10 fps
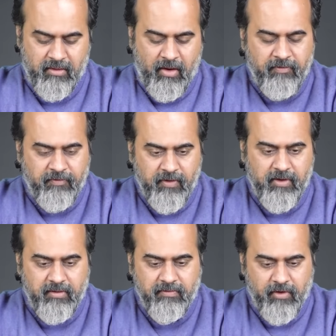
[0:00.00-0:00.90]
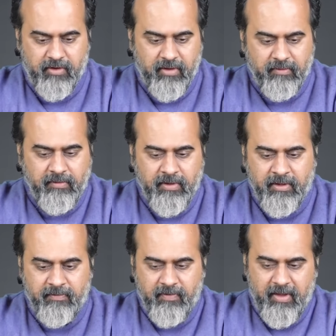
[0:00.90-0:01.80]
offer
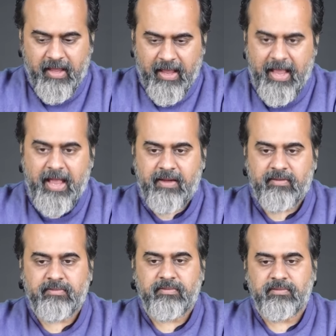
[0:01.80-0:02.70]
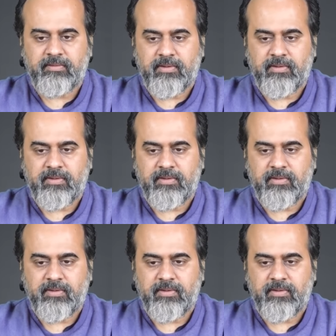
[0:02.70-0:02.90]
whatever we have